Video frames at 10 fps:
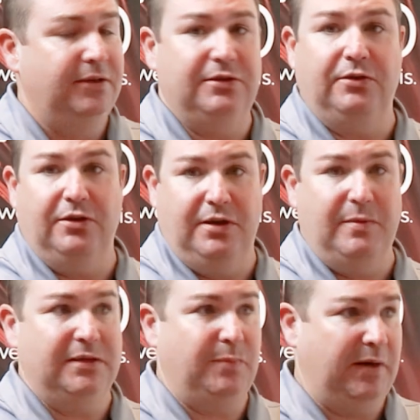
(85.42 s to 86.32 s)
So your
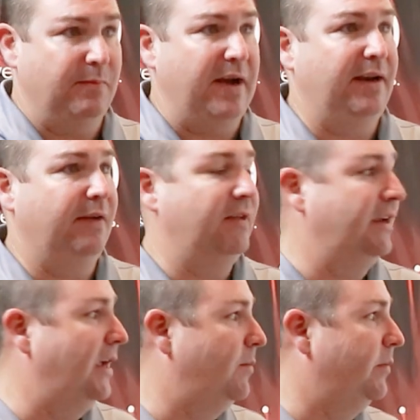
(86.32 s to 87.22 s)
MSP might have
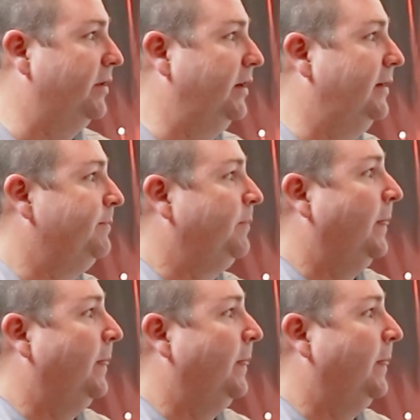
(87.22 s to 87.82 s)
that capability,